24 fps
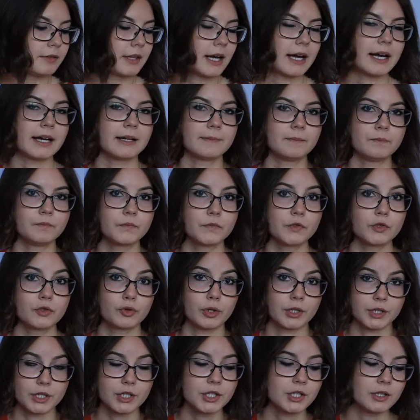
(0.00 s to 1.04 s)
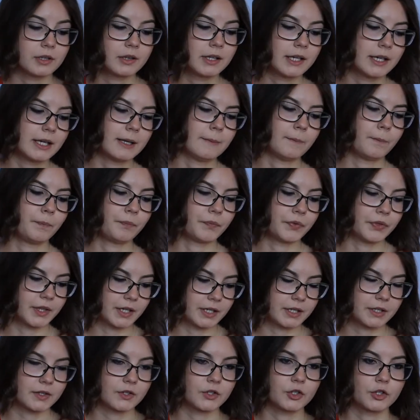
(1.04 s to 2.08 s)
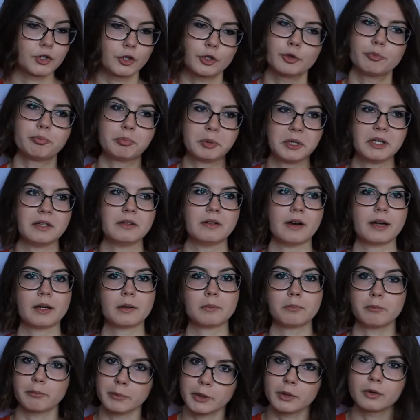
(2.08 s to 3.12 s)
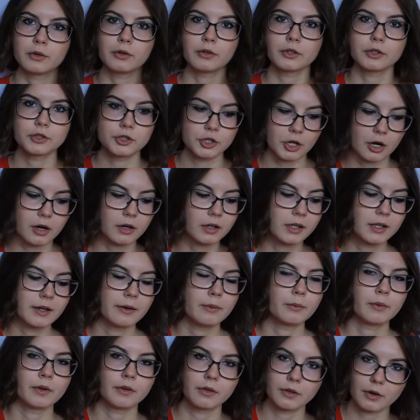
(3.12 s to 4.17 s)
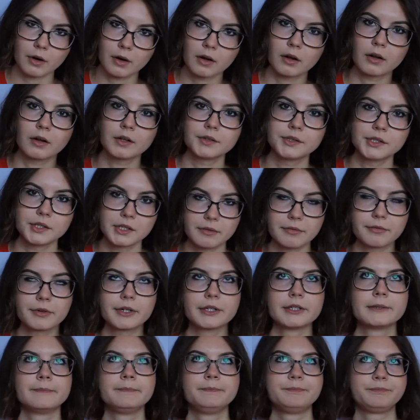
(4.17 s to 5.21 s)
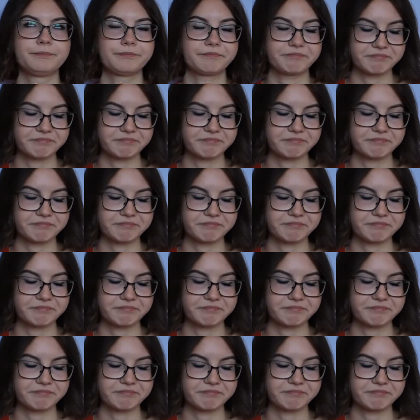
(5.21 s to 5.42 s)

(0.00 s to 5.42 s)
that traditionally this should be like milk chocolate with all the different